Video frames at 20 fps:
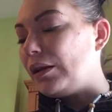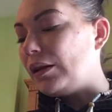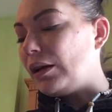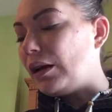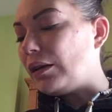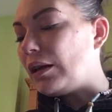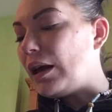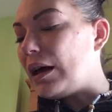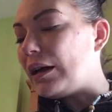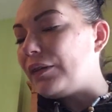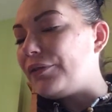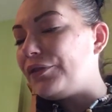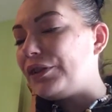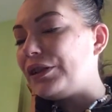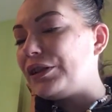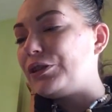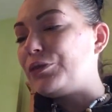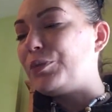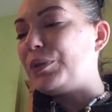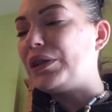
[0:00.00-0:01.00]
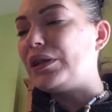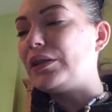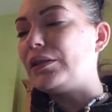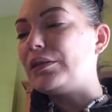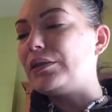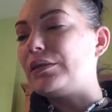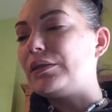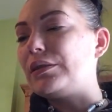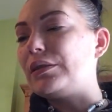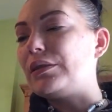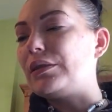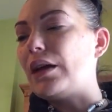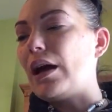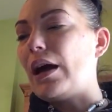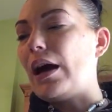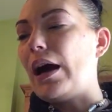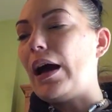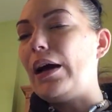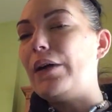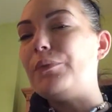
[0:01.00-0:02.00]
A lot of it is because
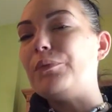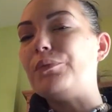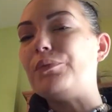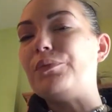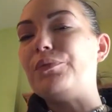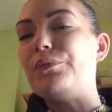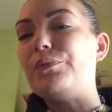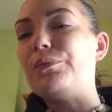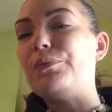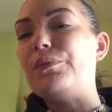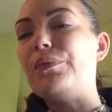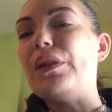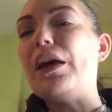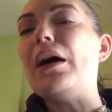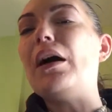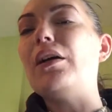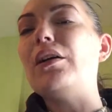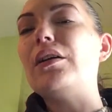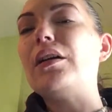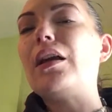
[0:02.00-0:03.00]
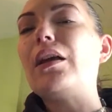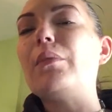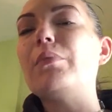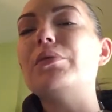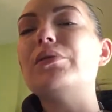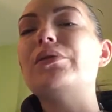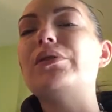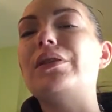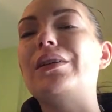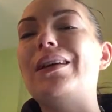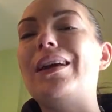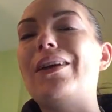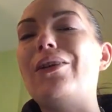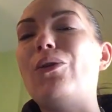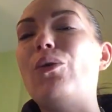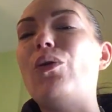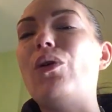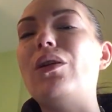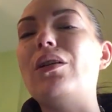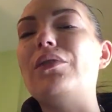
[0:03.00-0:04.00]
I'm not unable to get
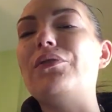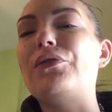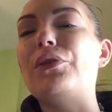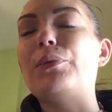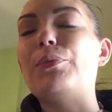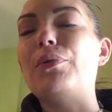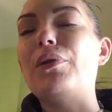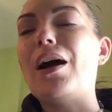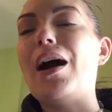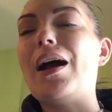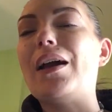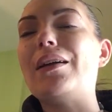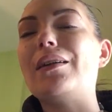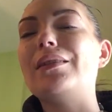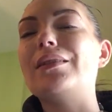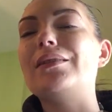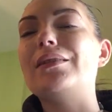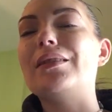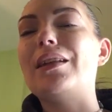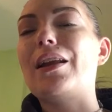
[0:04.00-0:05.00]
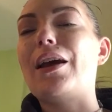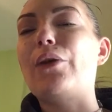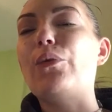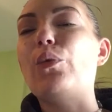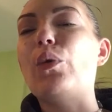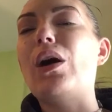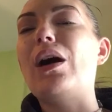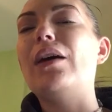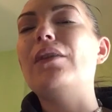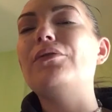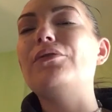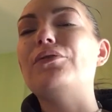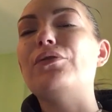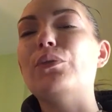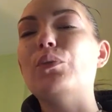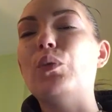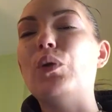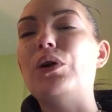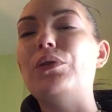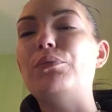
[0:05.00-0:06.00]
all of the products that I want
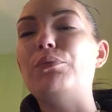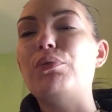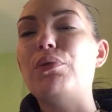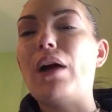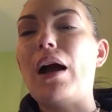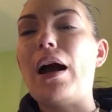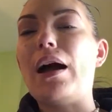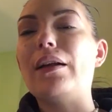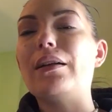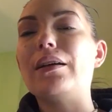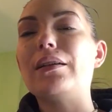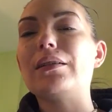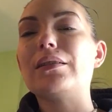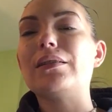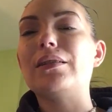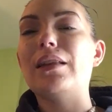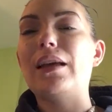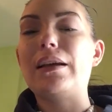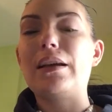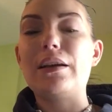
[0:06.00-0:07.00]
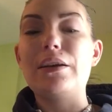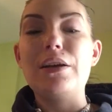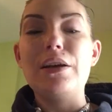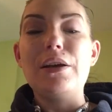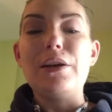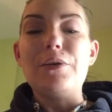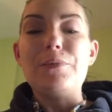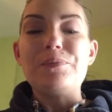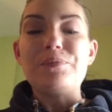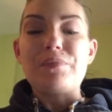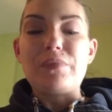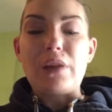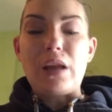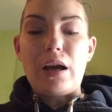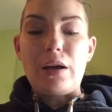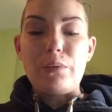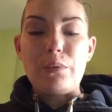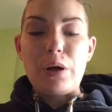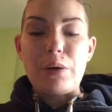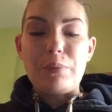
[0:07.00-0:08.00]
from one product. Like,
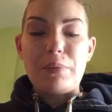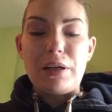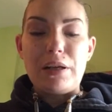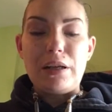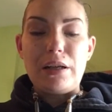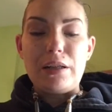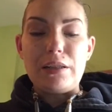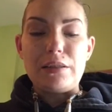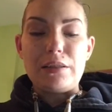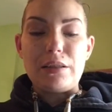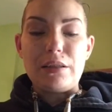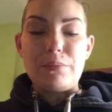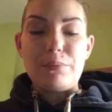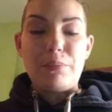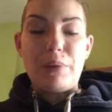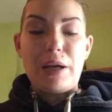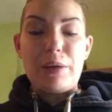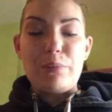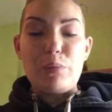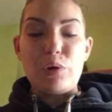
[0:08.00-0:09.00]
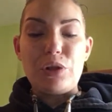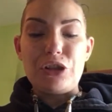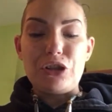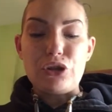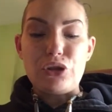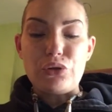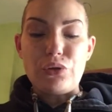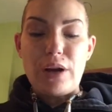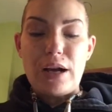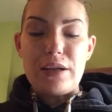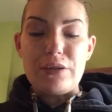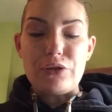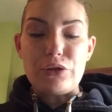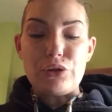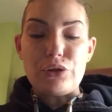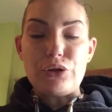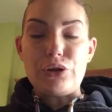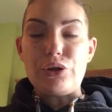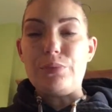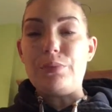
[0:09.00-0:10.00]
I want my
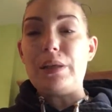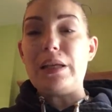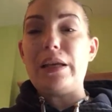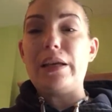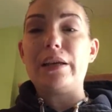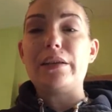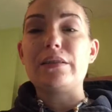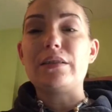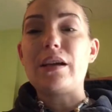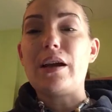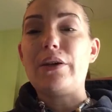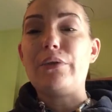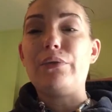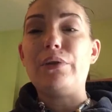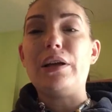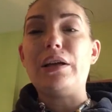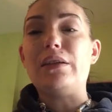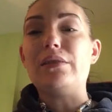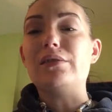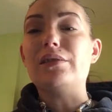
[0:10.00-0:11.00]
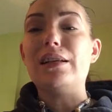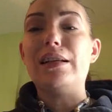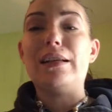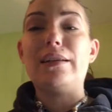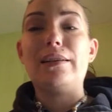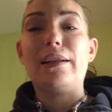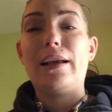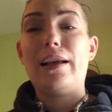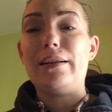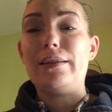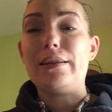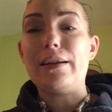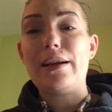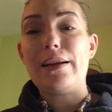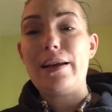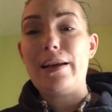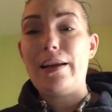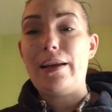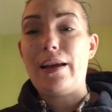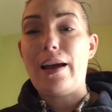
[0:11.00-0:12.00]
moisturizer to be anti-wrinkle and
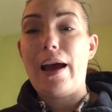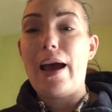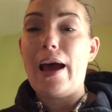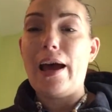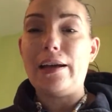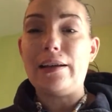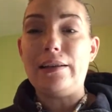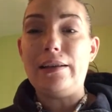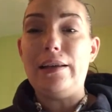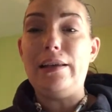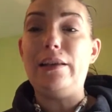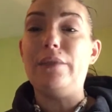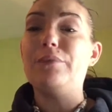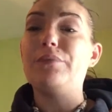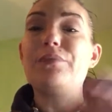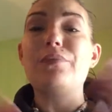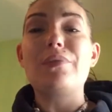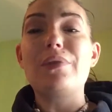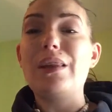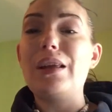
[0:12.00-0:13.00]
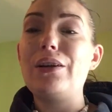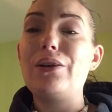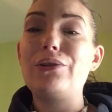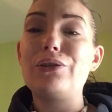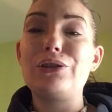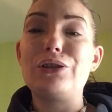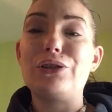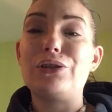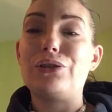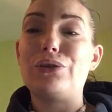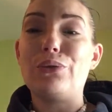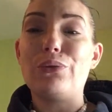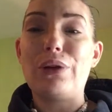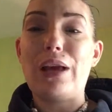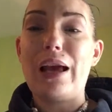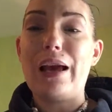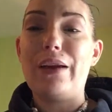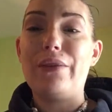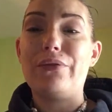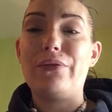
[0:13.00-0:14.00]
anti-acne. They just don't
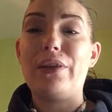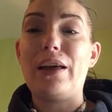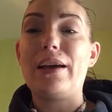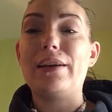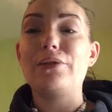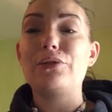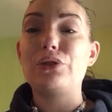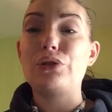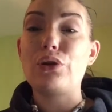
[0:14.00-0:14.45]
have that.